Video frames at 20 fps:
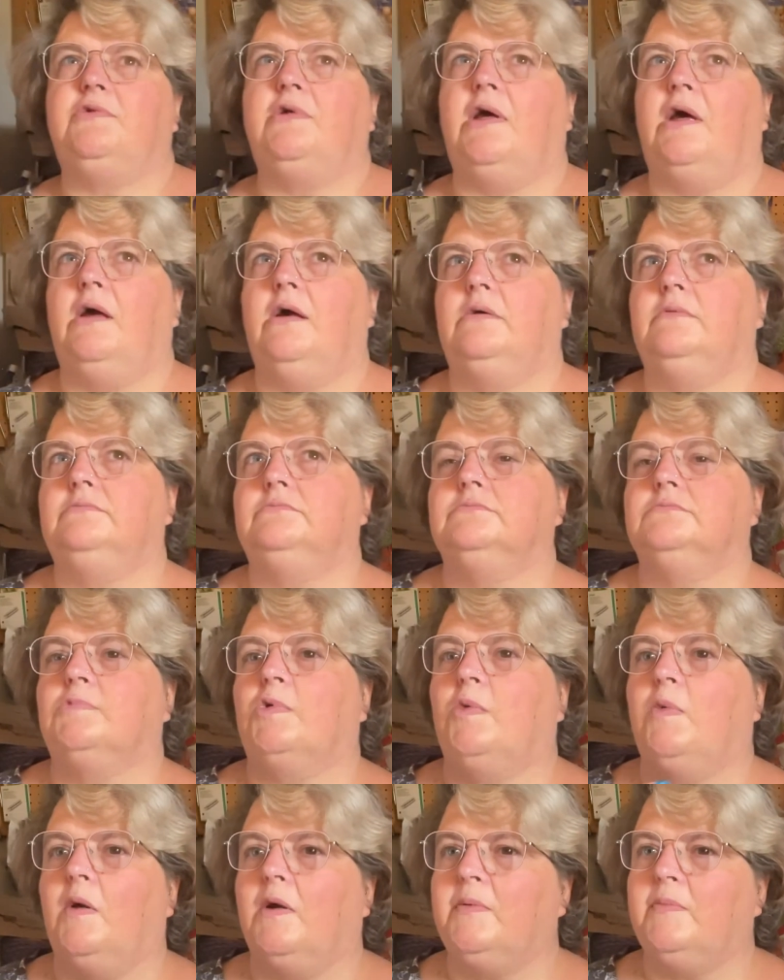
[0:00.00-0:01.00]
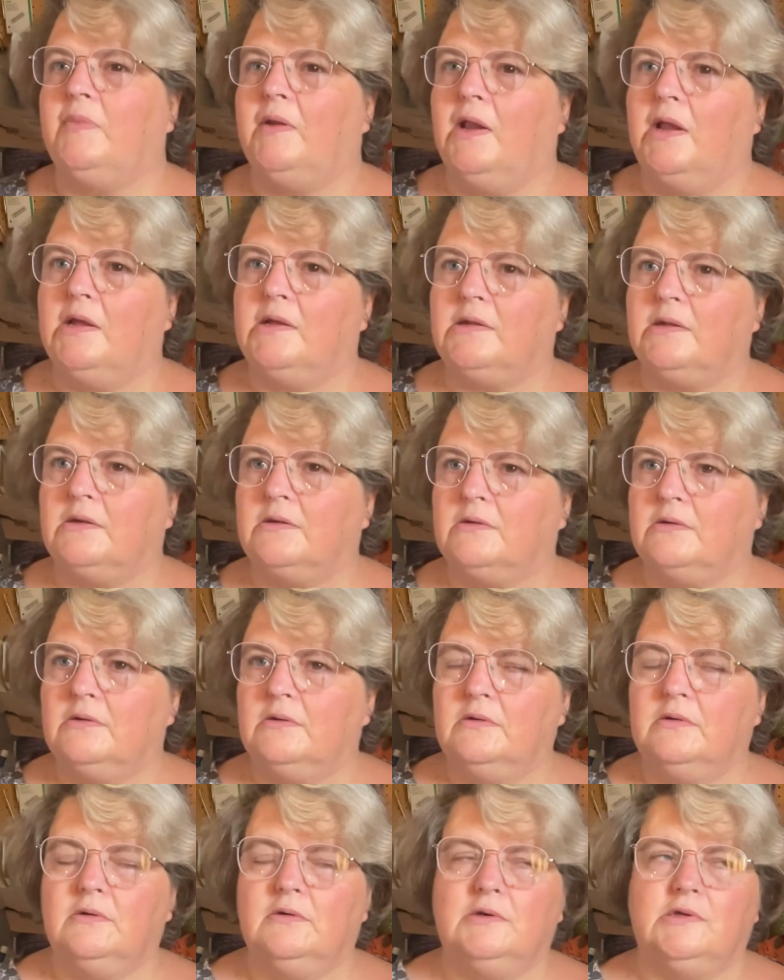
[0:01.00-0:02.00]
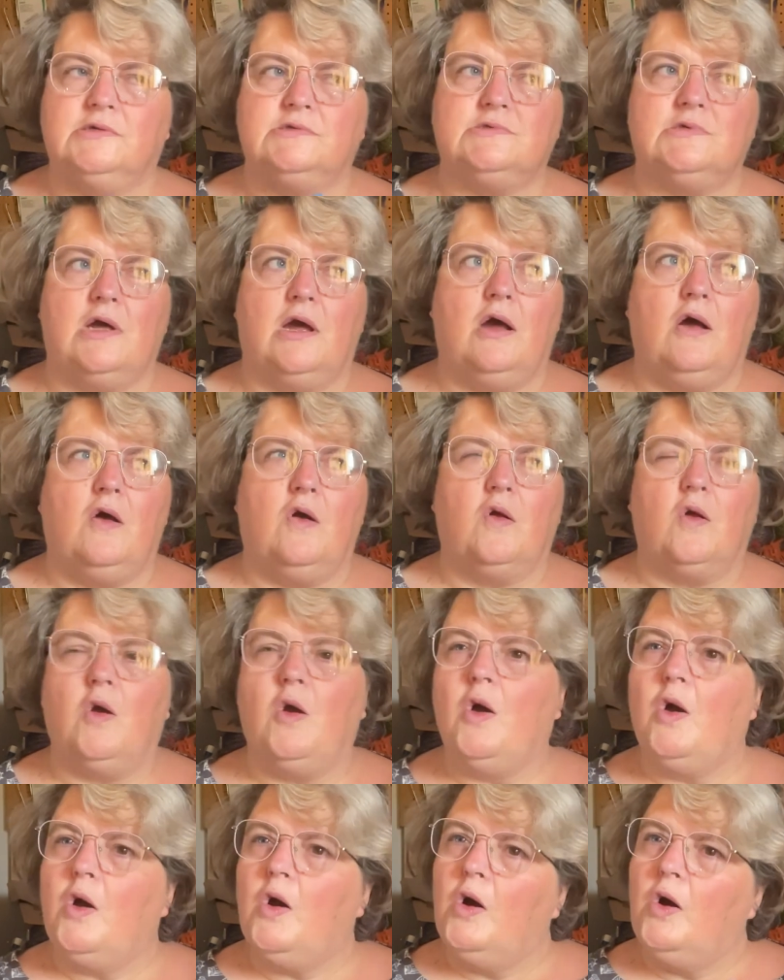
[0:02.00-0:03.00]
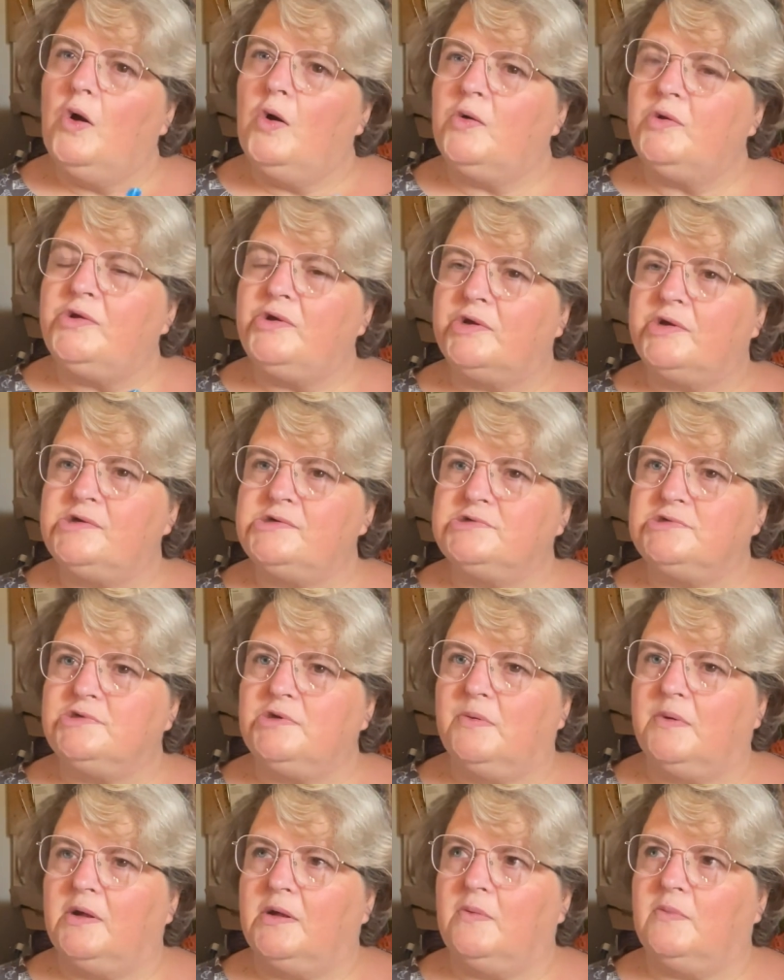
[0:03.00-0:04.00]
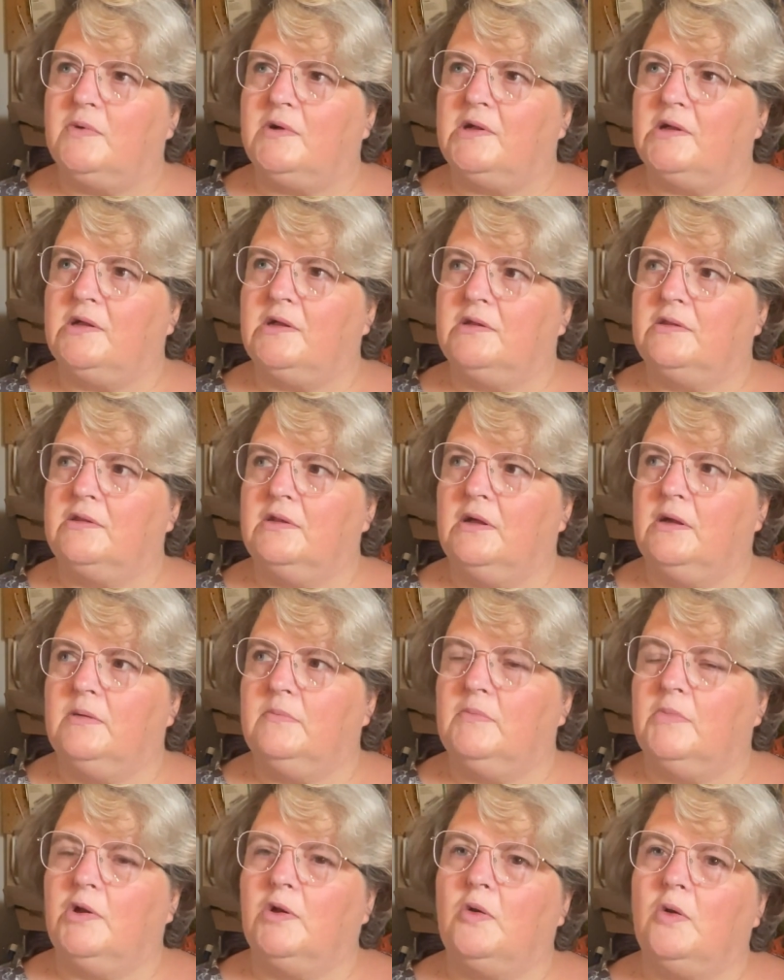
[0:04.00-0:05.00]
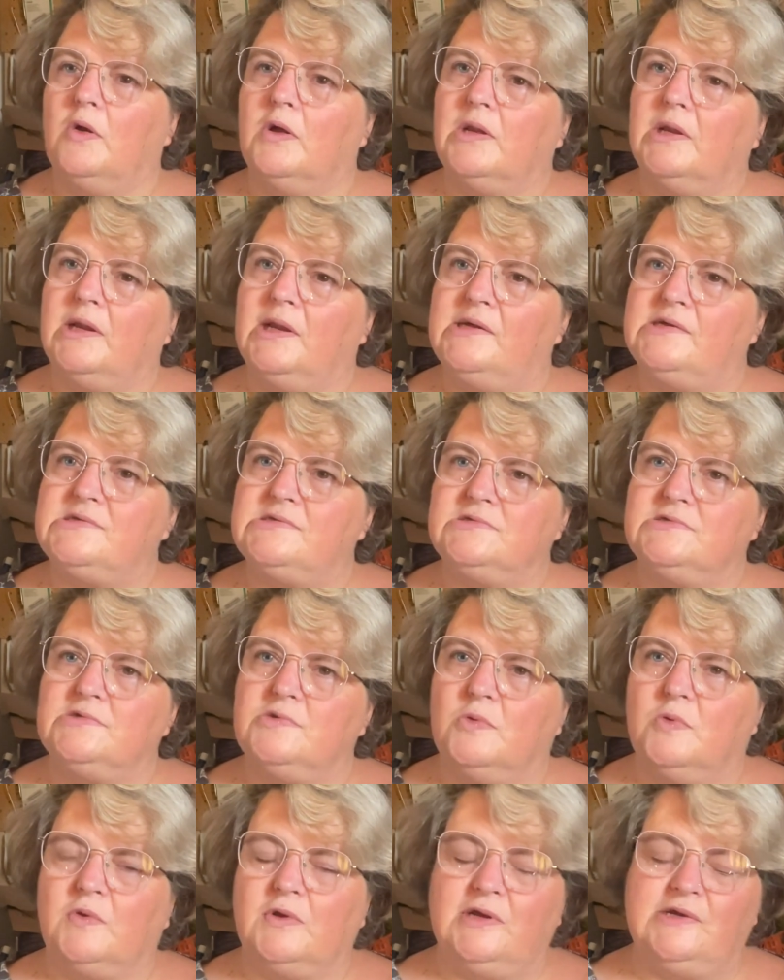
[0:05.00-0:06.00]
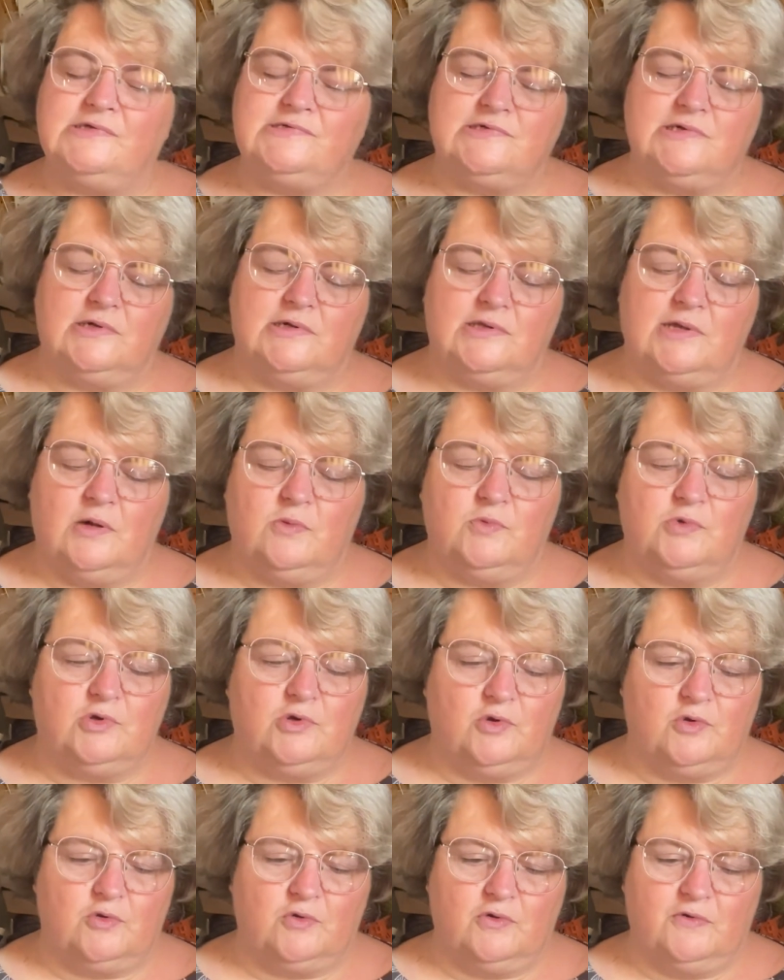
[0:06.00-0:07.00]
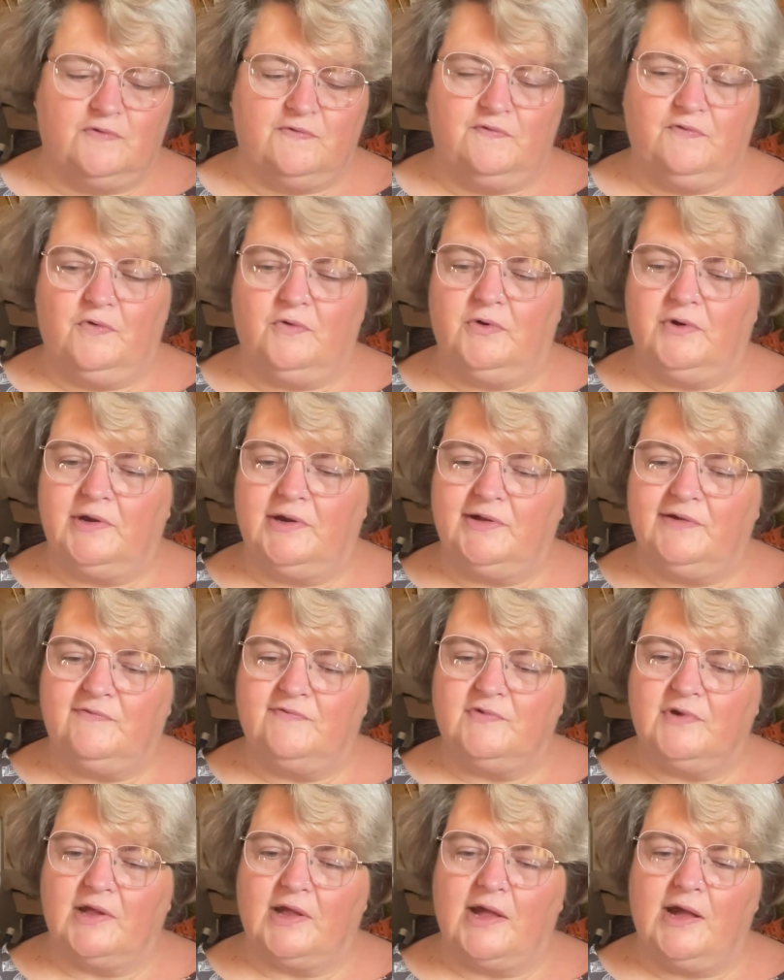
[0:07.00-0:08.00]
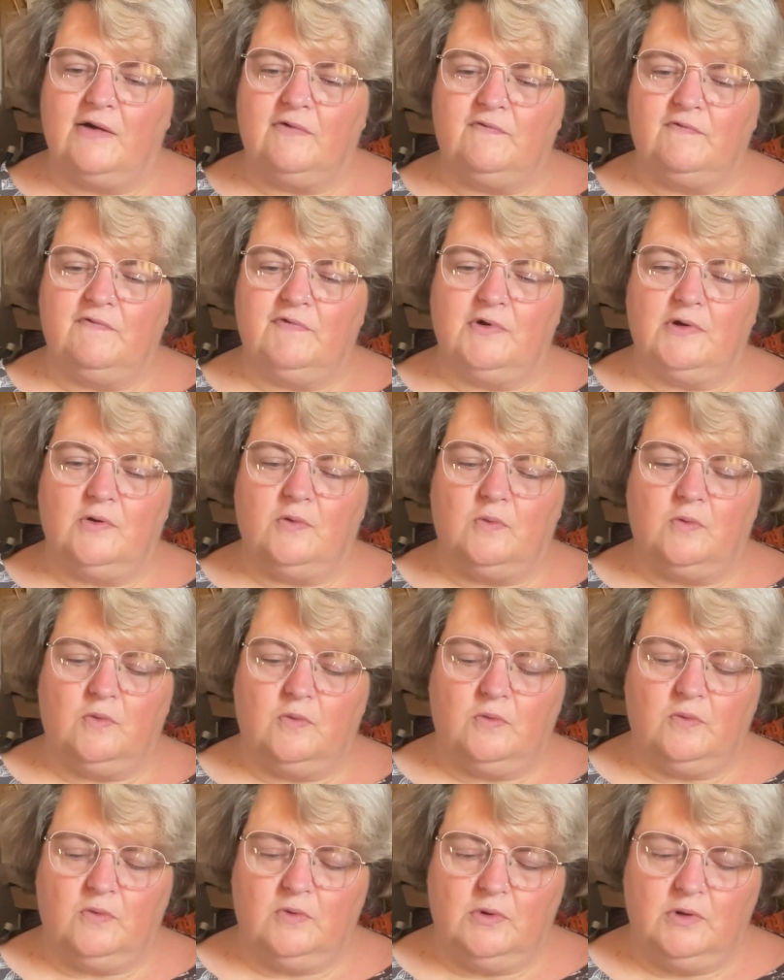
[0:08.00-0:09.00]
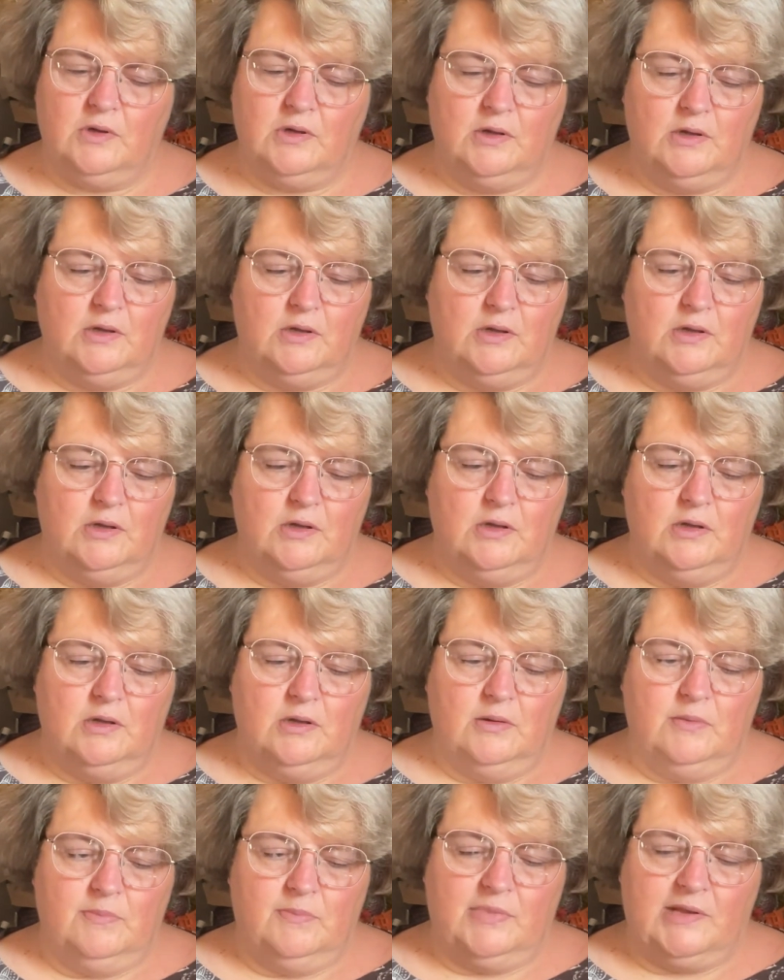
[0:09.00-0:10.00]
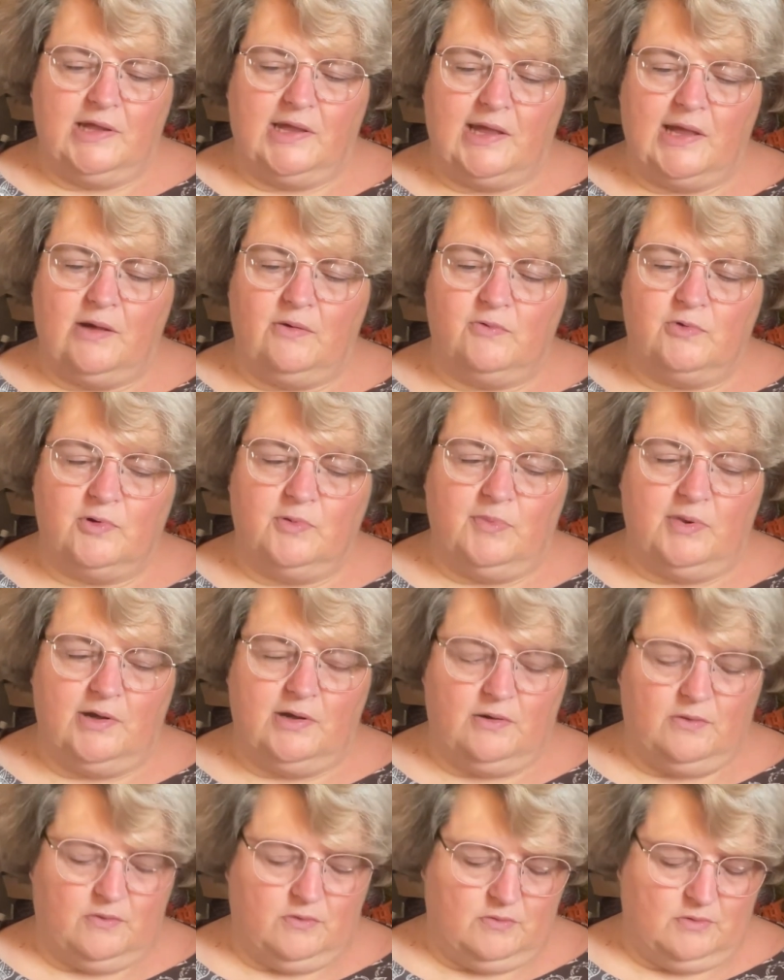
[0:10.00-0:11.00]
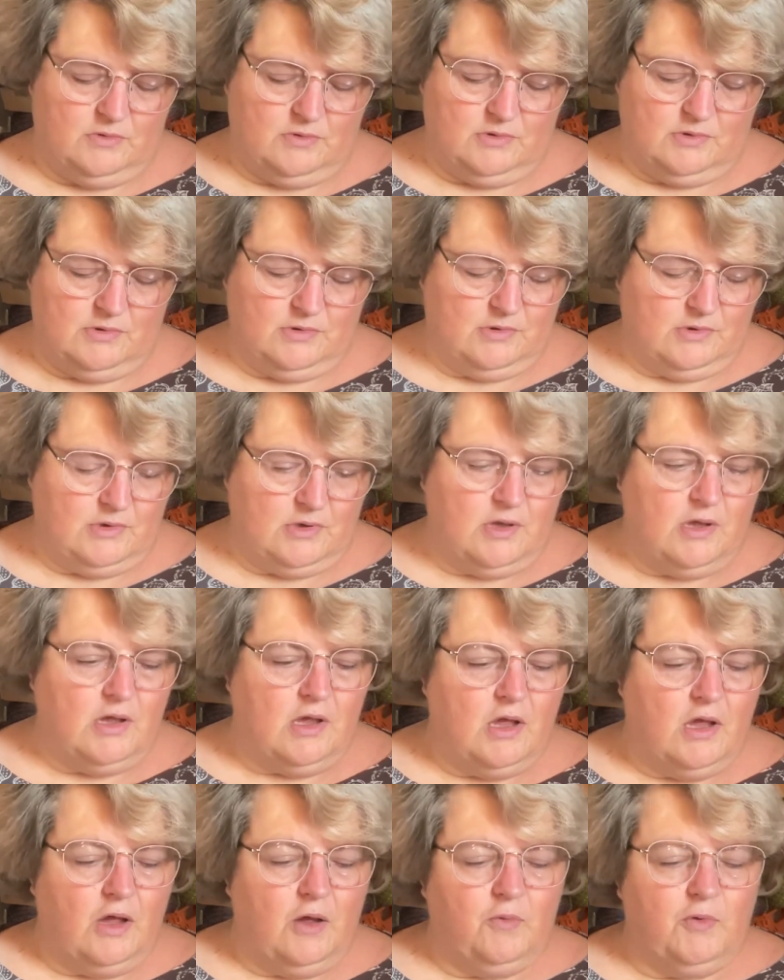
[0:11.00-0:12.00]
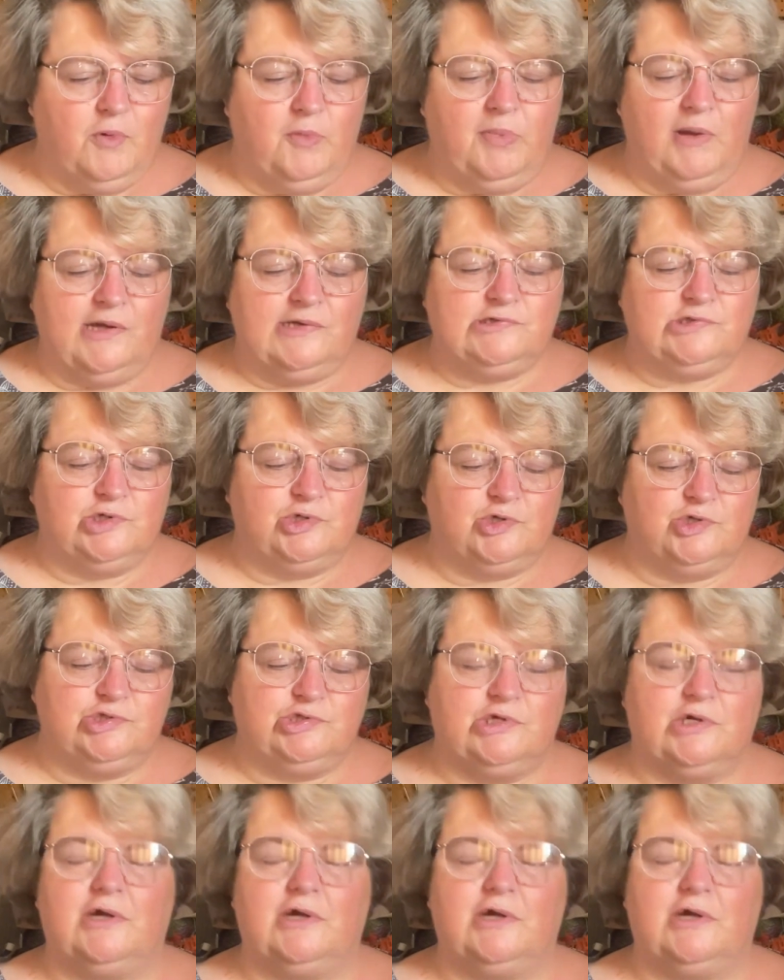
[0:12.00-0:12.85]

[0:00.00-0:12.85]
that quite plain and dark, or you could do it with a lot of glitz or glitter. That would look good for an evening outfit or being out and about. And we're back to cushion